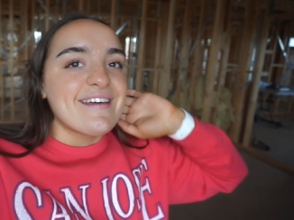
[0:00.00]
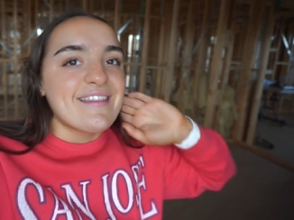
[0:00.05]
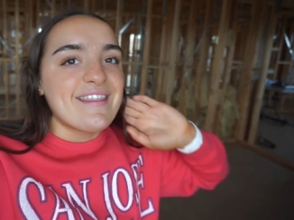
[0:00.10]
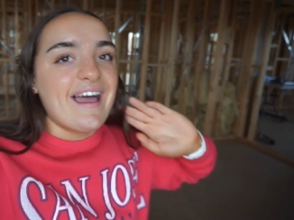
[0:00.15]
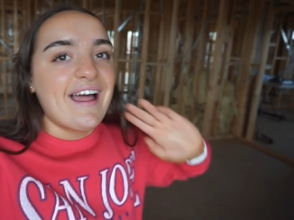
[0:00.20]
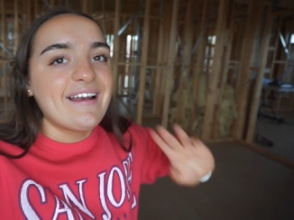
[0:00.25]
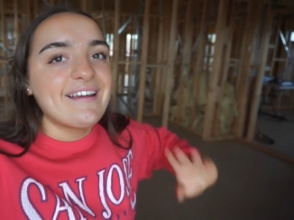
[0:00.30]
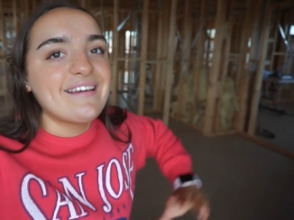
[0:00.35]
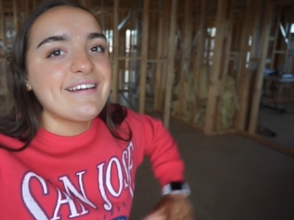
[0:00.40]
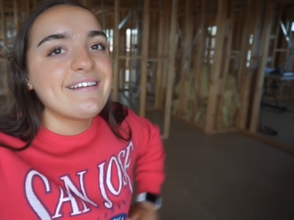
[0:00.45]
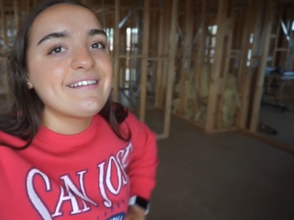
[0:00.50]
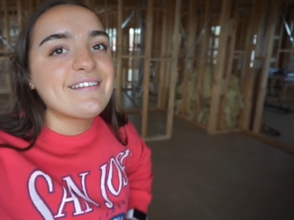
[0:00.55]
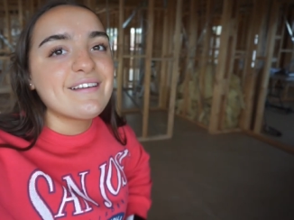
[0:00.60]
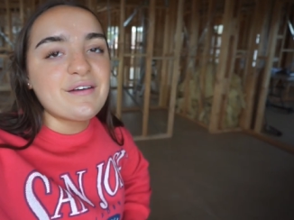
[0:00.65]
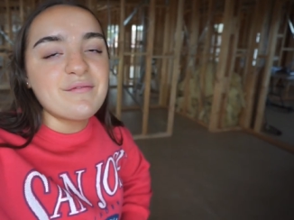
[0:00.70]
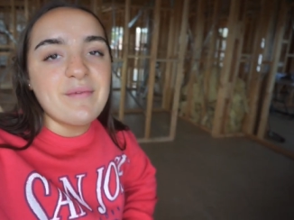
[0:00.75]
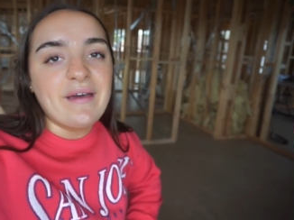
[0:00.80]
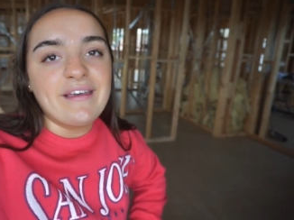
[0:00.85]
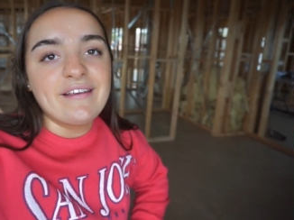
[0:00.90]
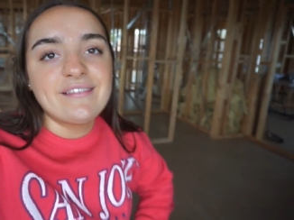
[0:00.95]
That is
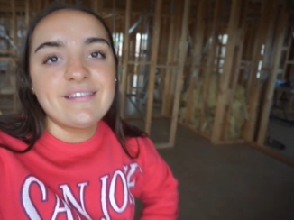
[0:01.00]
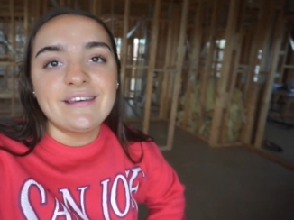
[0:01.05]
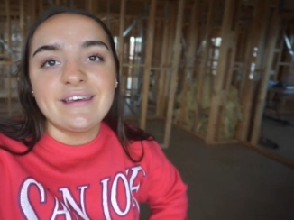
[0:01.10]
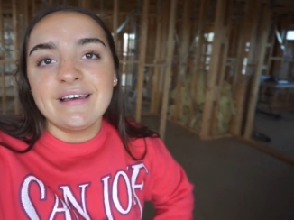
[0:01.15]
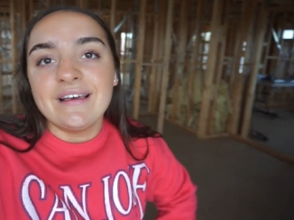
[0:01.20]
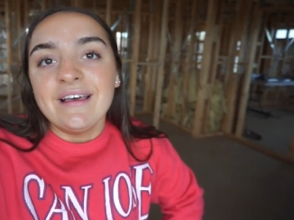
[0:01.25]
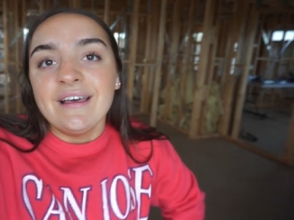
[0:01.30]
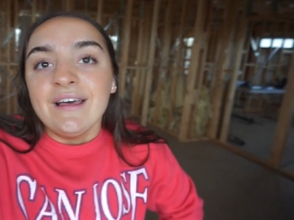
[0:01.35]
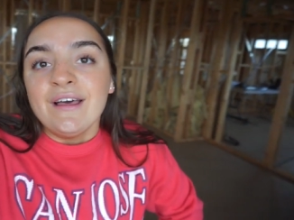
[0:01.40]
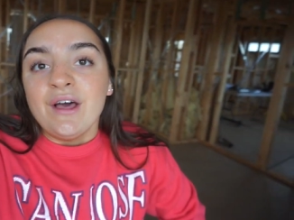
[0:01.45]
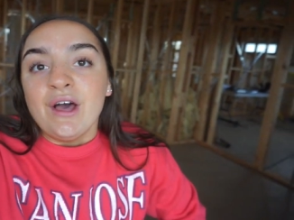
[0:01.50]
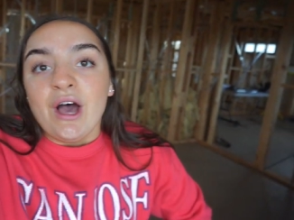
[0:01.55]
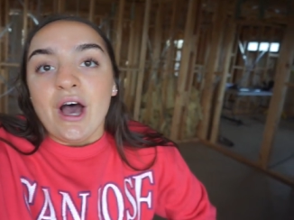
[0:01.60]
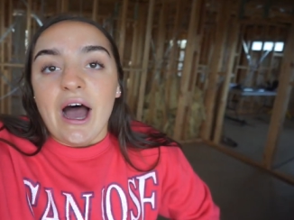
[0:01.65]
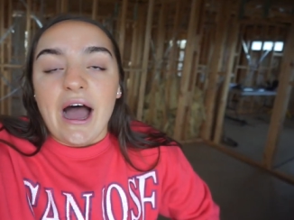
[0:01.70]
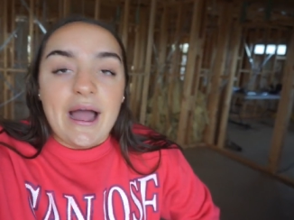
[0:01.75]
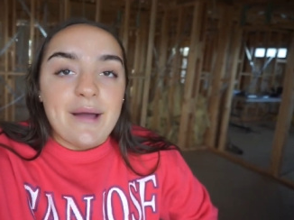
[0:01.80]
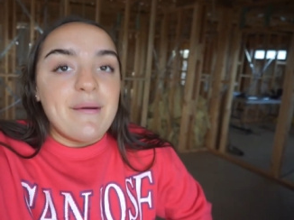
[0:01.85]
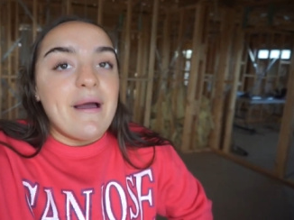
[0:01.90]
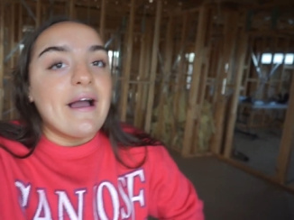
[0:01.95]
amazing.
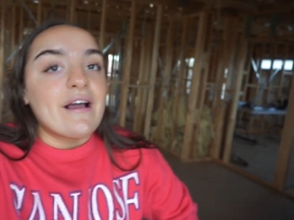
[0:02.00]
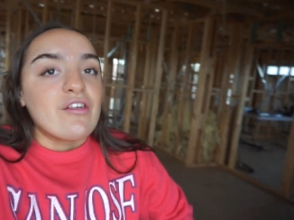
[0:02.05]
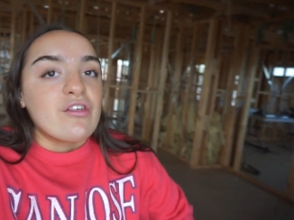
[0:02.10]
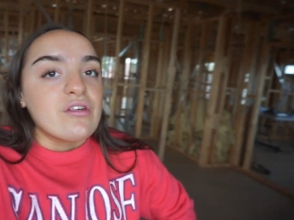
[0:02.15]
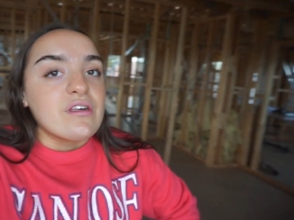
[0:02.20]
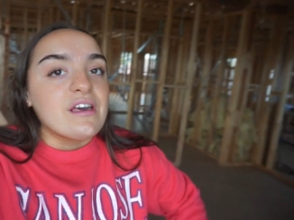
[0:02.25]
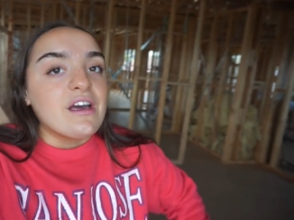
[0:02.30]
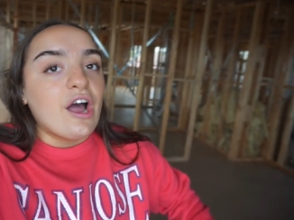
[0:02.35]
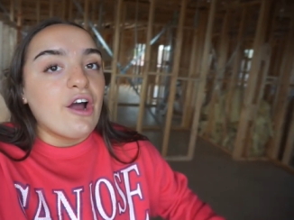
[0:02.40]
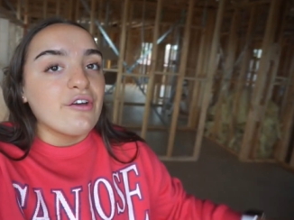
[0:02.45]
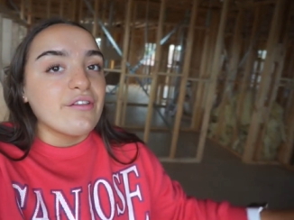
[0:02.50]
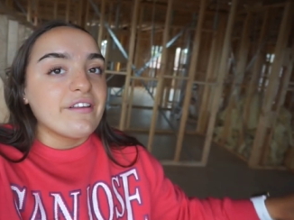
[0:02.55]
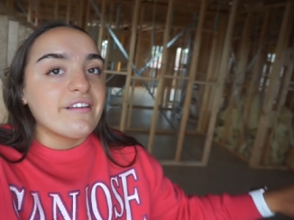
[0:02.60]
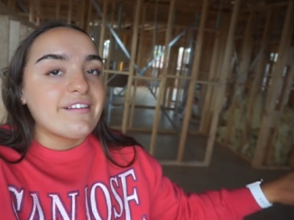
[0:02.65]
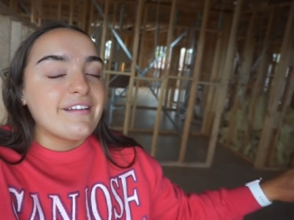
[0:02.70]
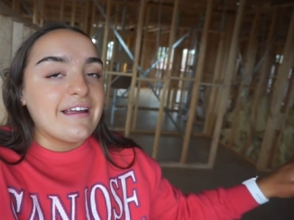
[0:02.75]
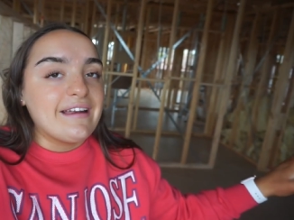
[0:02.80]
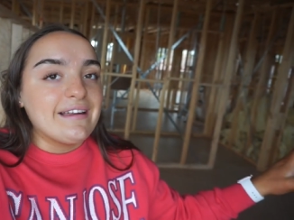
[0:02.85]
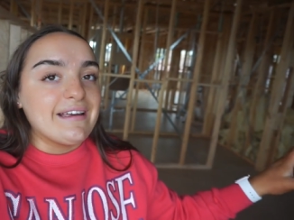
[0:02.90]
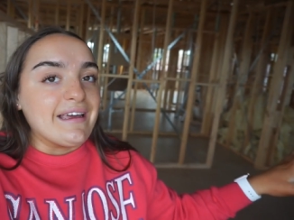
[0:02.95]
I'm actually currently
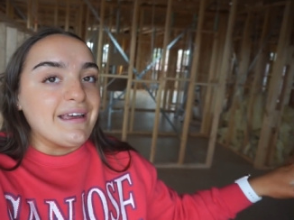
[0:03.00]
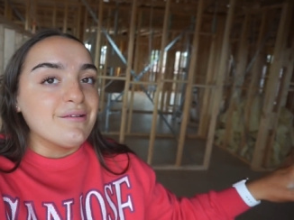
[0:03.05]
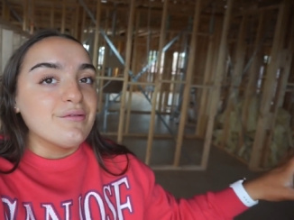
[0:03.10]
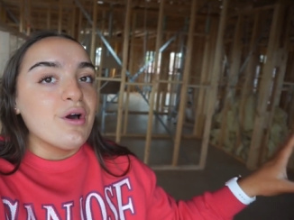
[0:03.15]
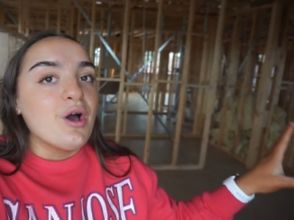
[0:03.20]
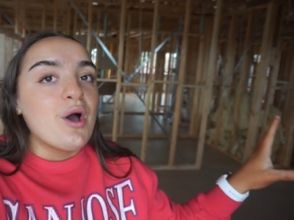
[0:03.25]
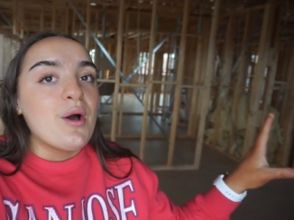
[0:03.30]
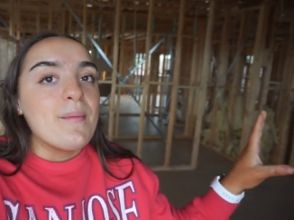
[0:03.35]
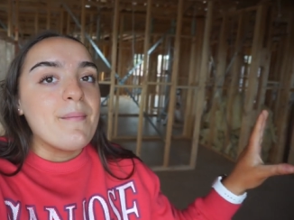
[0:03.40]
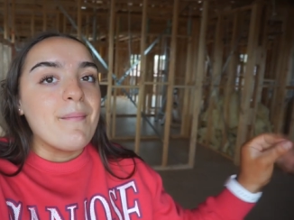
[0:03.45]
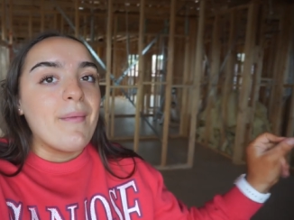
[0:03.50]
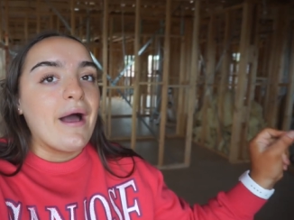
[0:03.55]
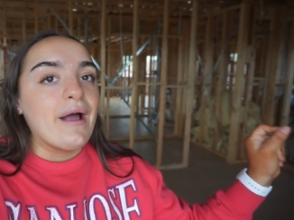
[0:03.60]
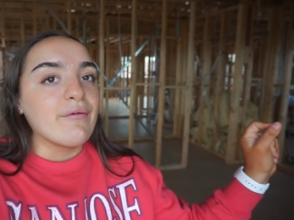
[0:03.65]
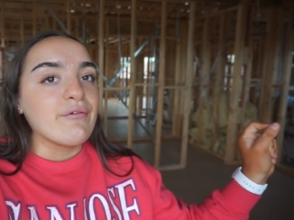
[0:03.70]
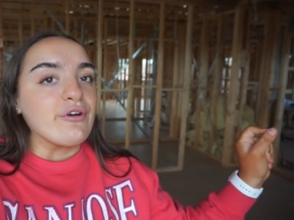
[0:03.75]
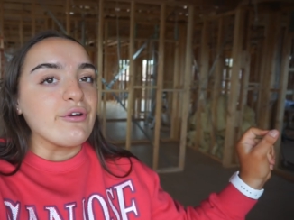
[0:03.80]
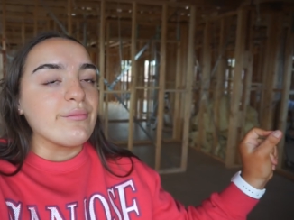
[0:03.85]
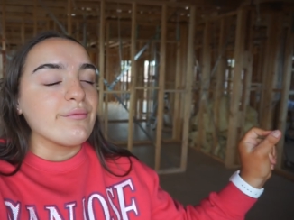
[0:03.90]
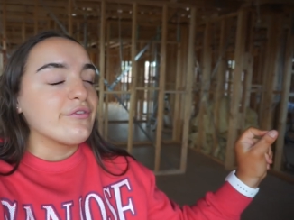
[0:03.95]
standing in my
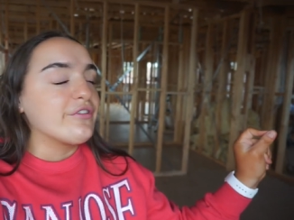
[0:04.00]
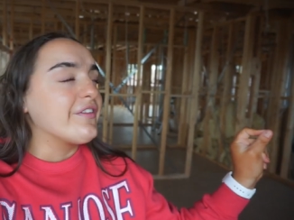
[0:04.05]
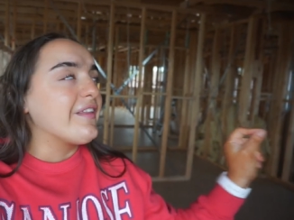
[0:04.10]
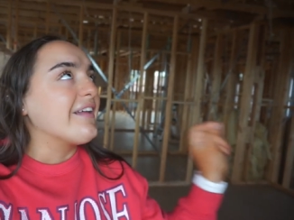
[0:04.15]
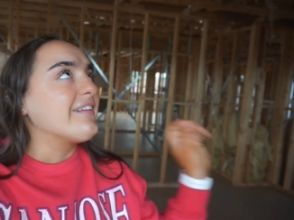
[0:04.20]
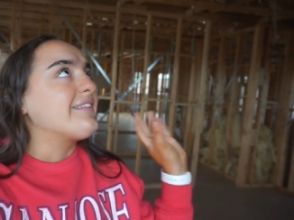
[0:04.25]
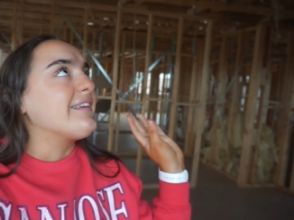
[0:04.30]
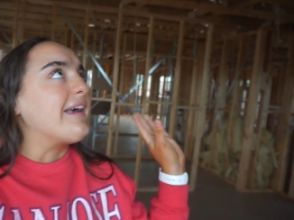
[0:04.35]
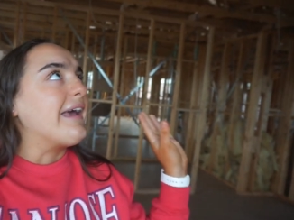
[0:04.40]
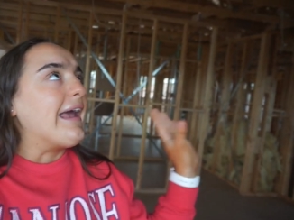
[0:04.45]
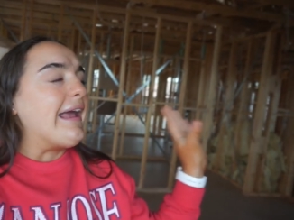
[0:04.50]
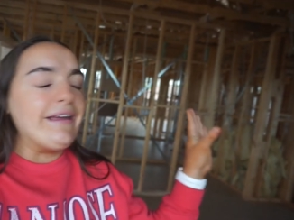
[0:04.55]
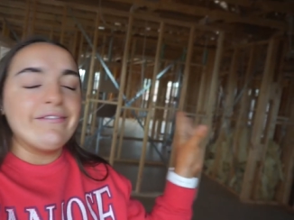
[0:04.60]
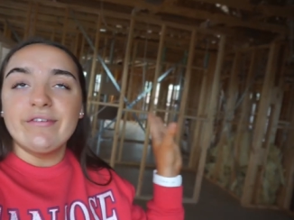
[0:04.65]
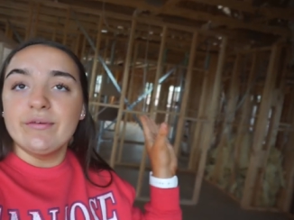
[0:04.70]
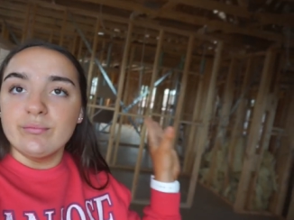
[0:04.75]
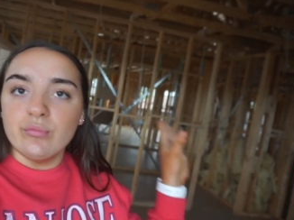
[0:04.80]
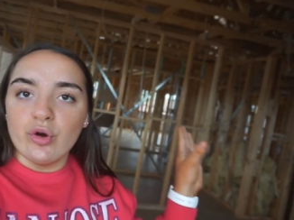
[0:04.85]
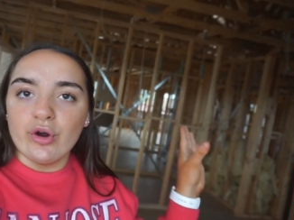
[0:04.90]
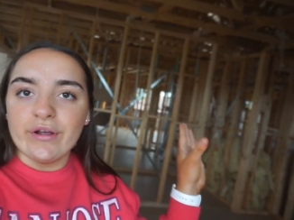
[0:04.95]
room, so that's
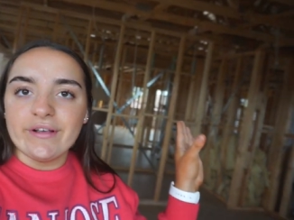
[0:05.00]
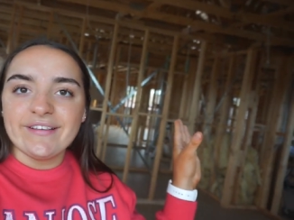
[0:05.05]
even more